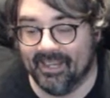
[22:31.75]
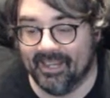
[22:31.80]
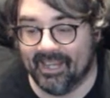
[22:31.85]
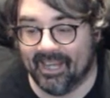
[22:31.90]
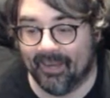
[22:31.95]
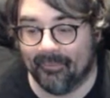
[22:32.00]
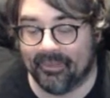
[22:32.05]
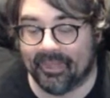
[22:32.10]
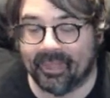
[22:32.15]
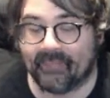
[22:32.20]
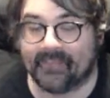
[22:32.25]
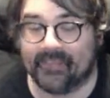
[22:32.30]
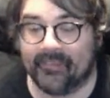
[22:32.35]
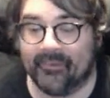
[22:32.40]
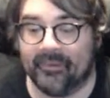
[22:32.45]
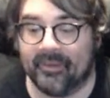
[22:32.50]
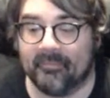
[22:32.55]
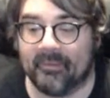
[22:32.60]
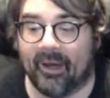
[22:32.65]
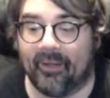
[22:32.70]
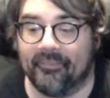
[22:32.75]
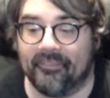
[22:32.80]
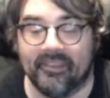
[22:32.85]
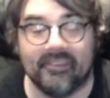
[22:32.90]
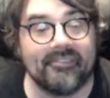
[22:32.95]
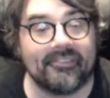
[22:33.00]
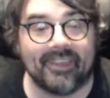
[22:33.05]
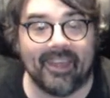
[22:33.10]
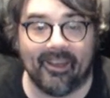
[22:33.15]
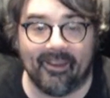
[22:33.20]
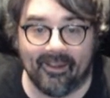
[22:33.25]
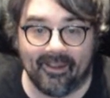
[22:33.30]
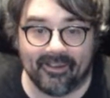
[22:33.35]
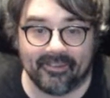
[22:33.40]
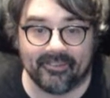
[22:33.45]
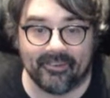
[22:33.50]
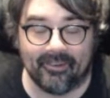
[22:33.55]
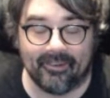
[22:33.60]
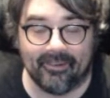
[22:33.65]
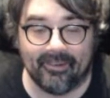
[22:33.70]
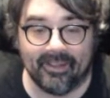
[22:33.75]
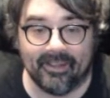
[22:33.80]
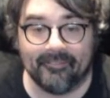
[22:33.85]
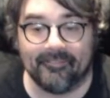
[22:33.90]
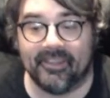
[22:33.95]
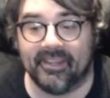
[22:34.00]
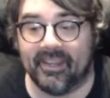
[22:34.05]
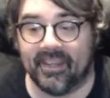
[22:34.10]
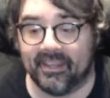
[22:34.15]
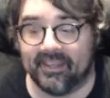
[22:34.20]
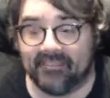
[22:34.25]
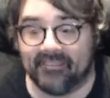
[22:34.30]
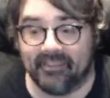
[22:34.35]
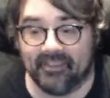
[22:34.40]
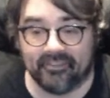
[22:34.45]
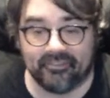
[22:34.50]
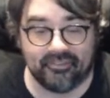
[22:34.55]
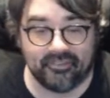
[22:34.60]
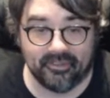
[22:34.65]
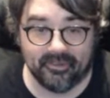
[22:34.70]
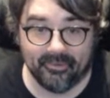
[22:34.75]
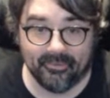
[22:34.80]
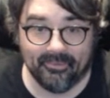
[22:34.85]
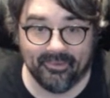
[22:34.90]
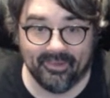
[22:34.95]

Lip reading: And we get to learn about this character in the next issue.